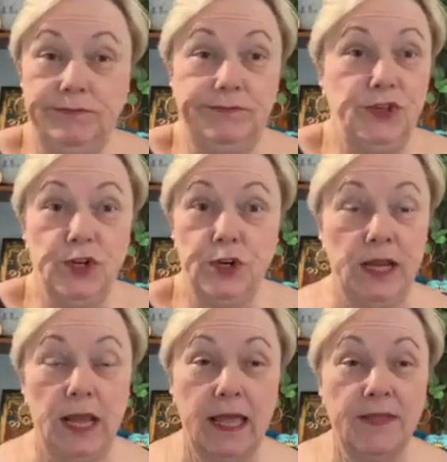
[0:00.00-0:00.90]

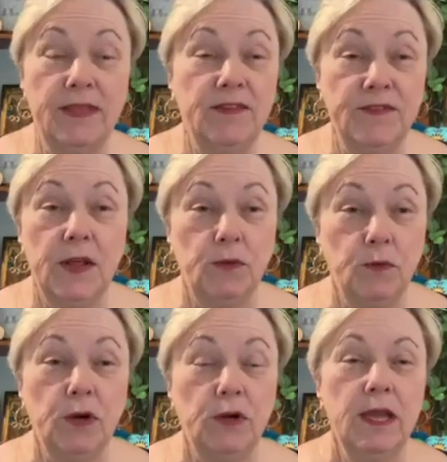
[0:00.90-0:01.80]
journey. I can't think of another
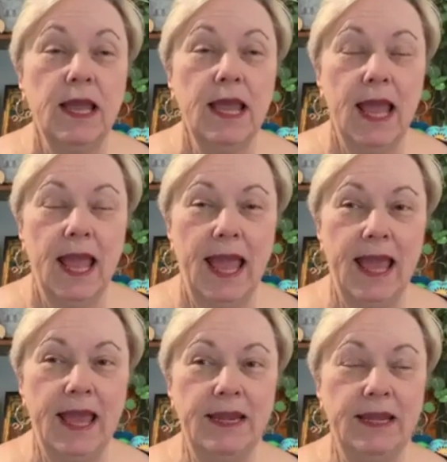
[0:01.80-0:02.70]
word.
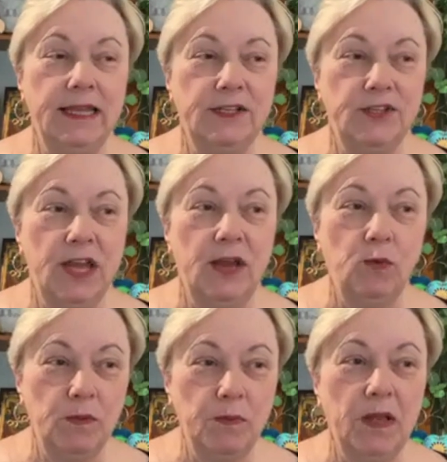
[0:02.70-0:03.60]
And it's done
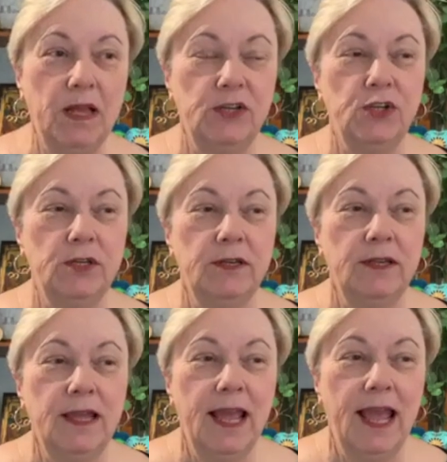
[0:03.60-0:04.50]
with percussion.
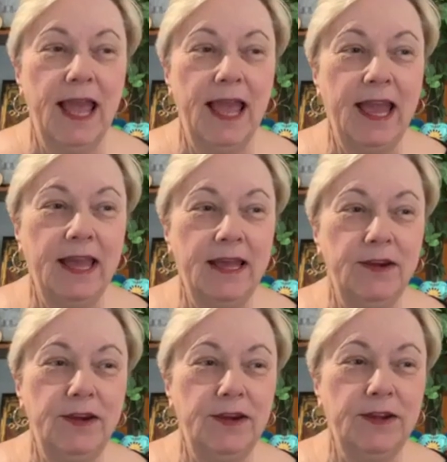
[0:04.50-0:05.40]

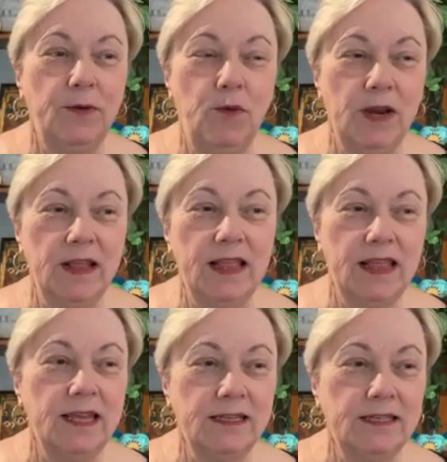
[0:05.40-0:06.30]
And one of the
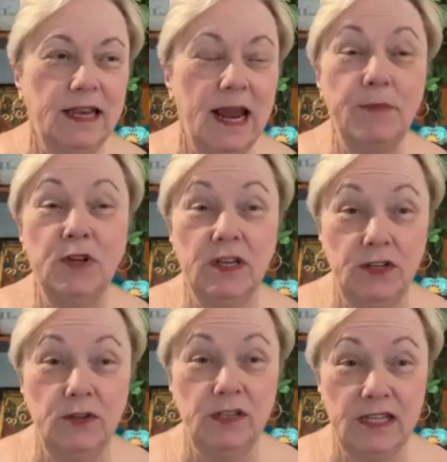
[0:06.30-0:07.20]
things that I'm going to
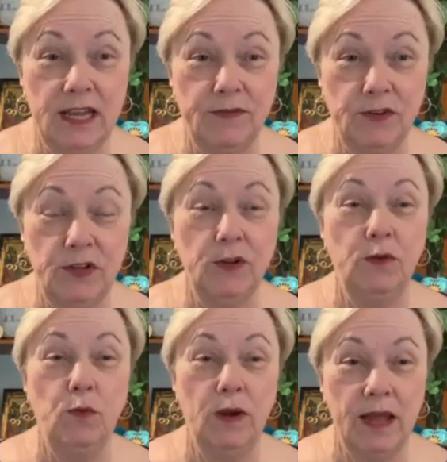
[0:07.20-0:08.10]
do this
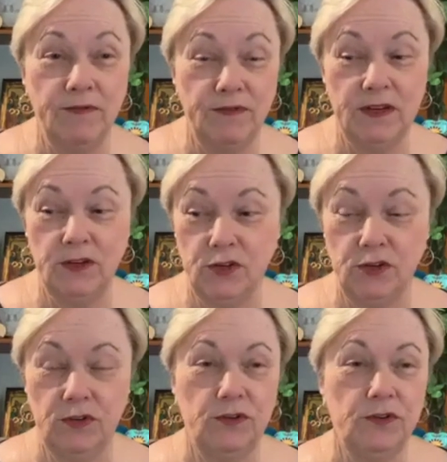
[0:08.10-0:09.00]
afternoon when I finish
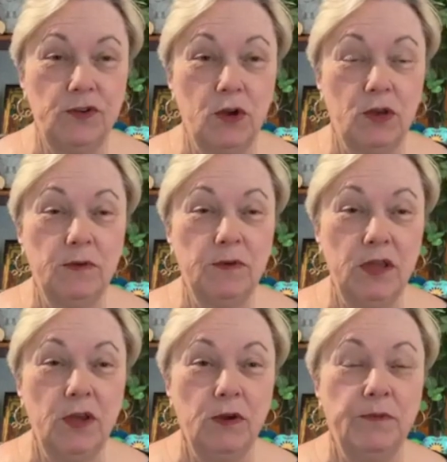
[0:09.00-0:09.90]
talking with
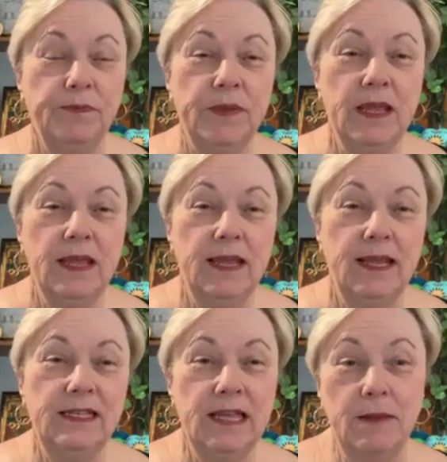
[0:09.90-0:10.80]
you
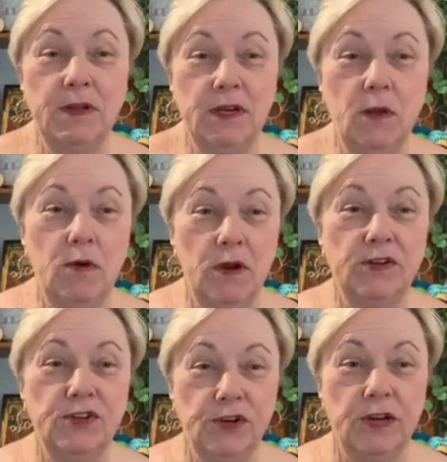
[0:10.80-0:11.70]
is I'm going to go on a
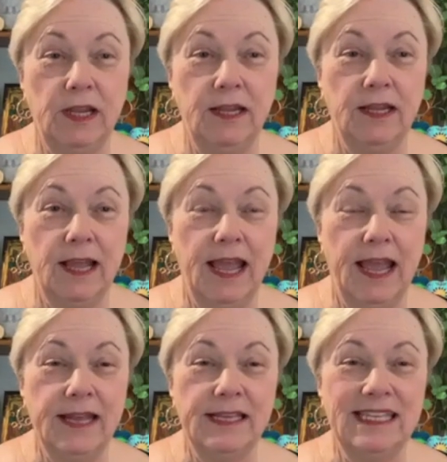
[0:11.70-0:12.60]
journey
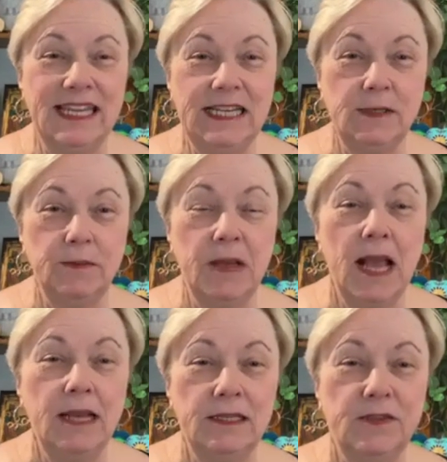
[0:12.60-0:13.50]
and seek some
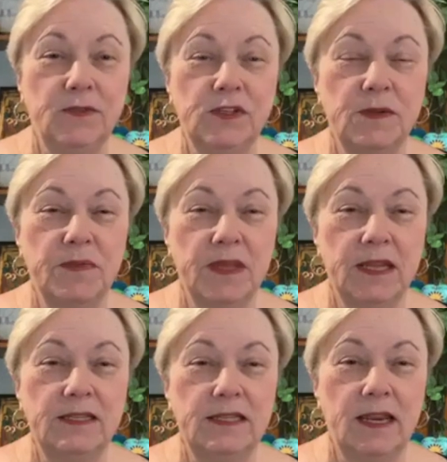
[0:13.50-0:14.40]
guidance for some
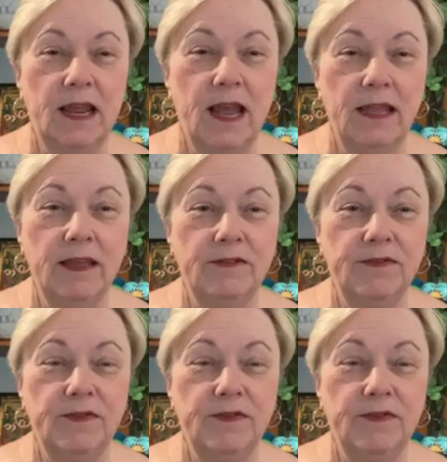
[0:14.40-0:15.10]
things that I have